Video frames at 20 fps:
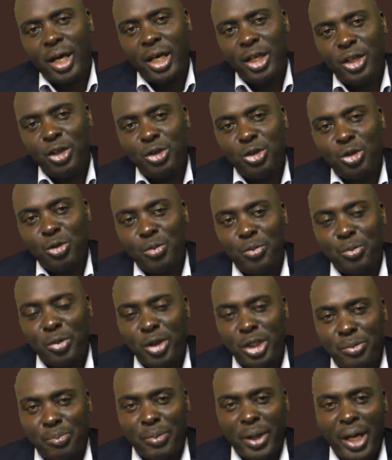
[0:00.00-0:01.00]
YouTube
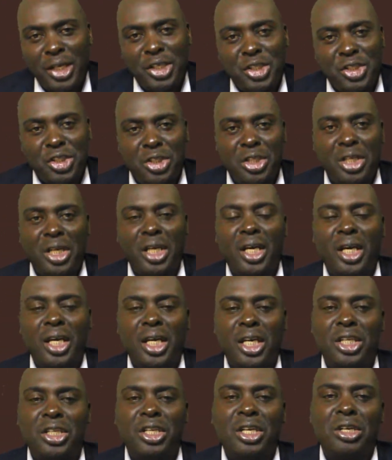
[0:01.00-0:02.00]
page, the
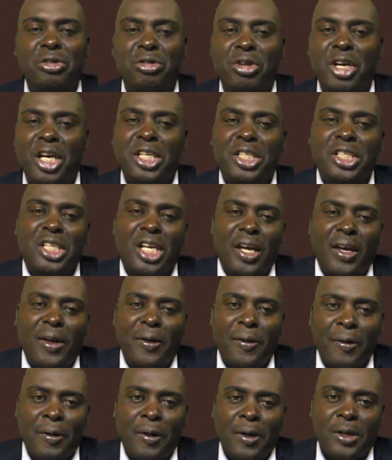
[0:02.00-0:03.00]
Hidden Treasure
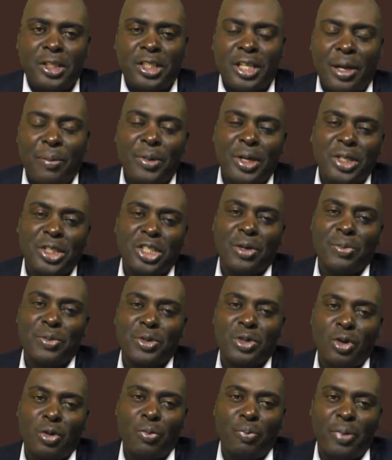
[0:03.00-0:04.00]
Zambian
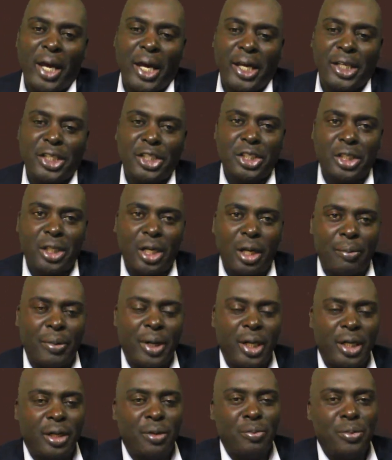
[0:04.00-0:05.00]
Gemstone page. My
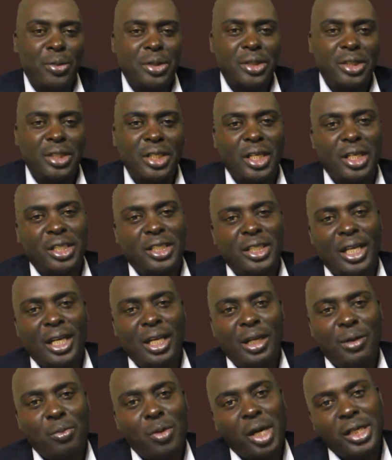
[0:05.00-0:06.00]
name is
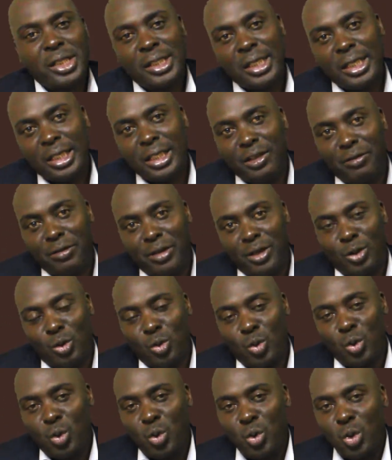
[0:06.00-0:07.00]
Stanley Mwase David
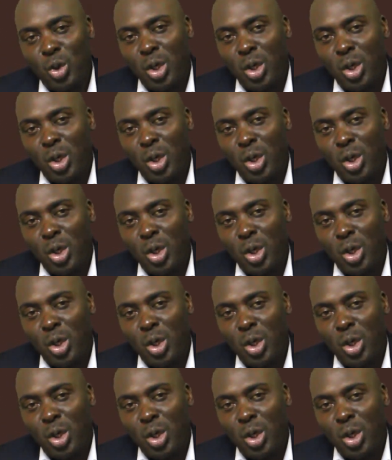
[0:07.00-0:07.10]
Lungu.